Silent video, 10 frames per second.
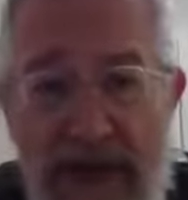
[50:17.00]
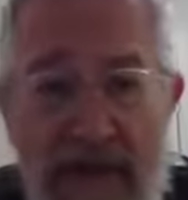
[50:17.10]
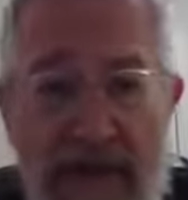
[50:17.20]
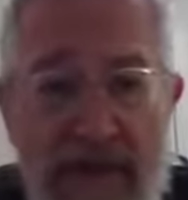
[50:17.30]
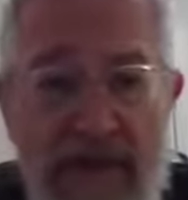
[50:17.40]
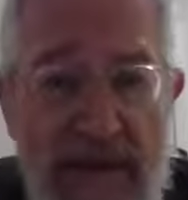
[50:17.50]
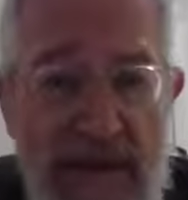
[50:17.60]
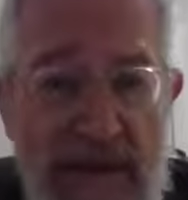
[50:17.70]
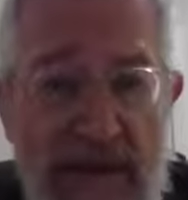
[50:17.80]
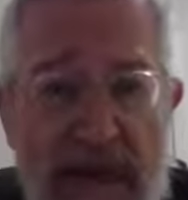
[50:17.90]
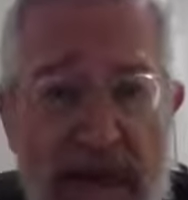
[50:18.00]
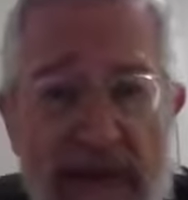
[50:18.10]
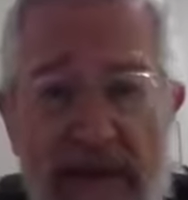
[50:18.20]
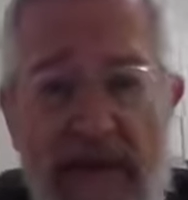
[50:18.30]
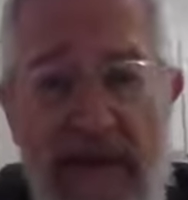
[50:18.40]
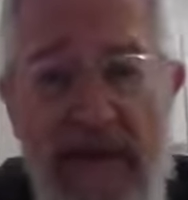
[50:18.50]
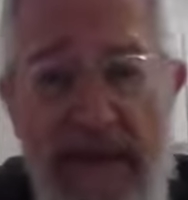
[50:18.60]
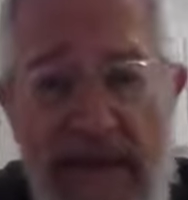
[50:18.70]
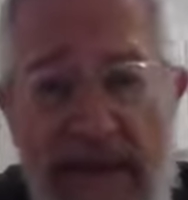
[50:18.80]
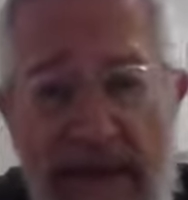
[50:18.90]
And the, the, the scions of the
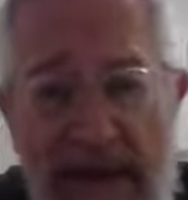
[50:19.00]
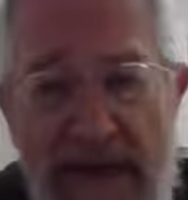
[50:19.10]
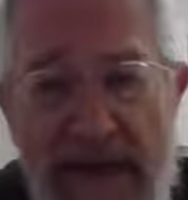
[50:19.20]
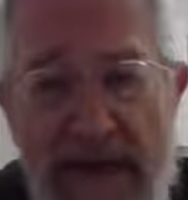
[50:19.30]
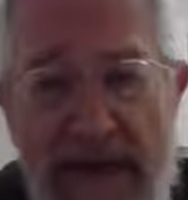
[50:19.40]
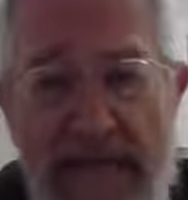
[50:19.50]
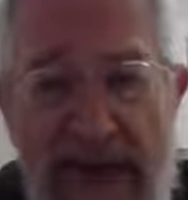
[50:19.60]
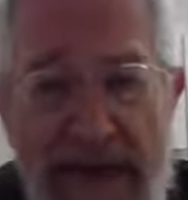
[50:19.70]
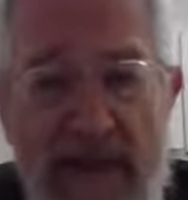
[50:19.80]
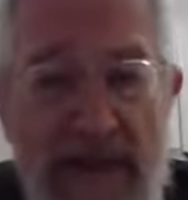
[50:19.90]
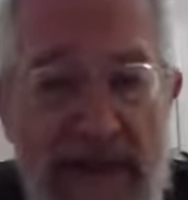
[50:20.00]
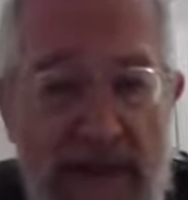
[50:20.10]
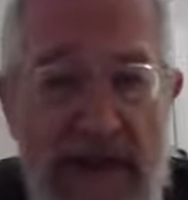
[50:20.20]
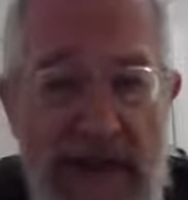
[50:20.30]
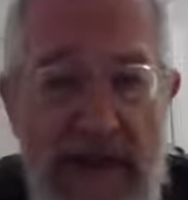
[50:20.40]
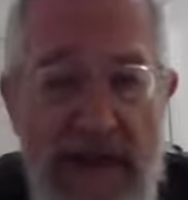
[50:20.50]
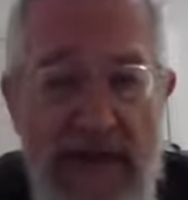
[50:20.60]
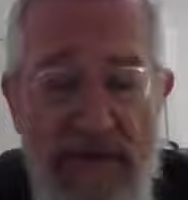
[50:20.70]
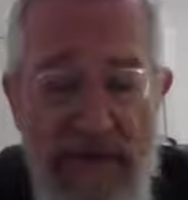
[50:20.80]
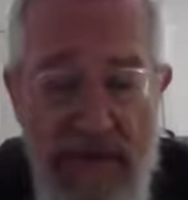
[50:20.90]
Davidic dynasty are actually sitting at
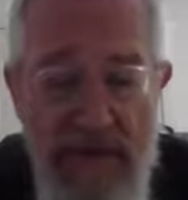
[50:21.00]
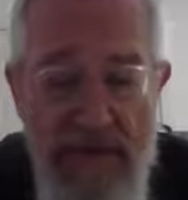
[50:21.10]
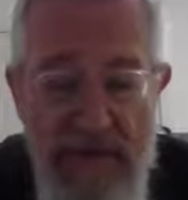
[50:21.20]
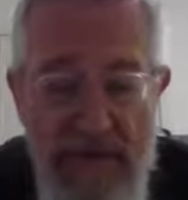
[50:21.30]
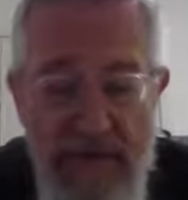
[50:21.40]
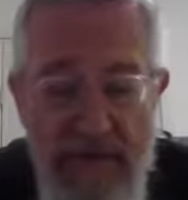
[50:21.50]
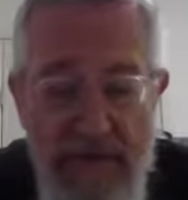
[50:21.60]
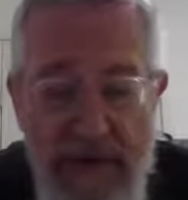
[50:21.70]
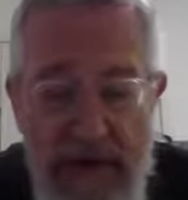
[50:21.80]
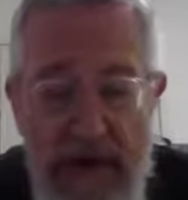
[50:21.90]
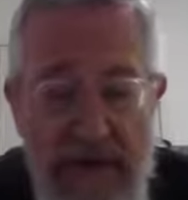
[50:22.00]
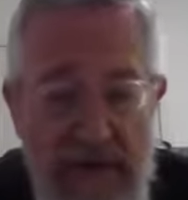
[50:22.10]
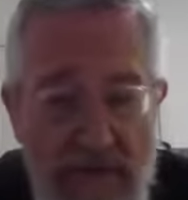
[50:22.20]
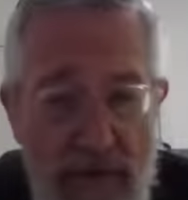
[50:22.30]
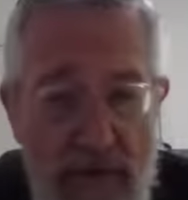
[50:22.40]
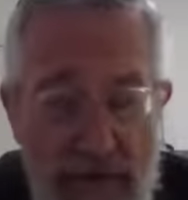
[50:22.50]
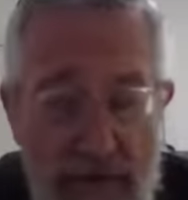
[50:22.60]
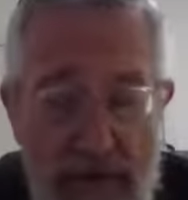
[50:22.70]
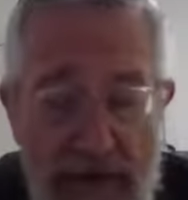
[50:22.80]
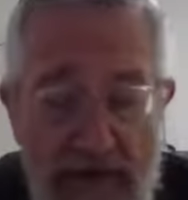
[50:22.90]
this funeral. And it's a
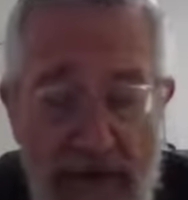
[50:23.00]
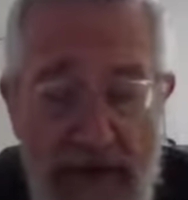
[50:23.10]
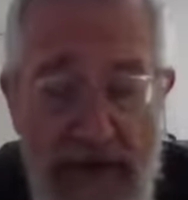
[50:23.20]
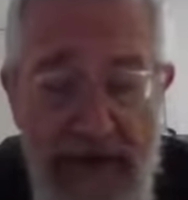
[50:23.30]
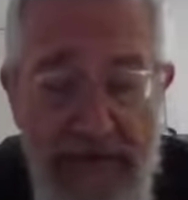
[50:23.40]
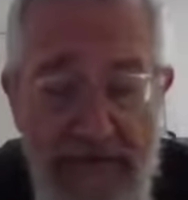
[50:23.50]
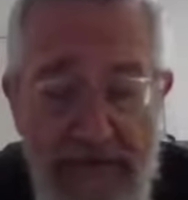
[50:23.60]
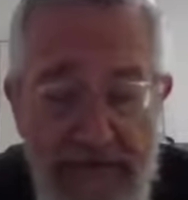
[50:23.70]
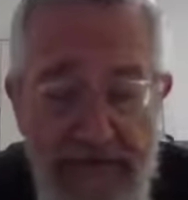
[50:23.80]
funeral in Yerushalayim.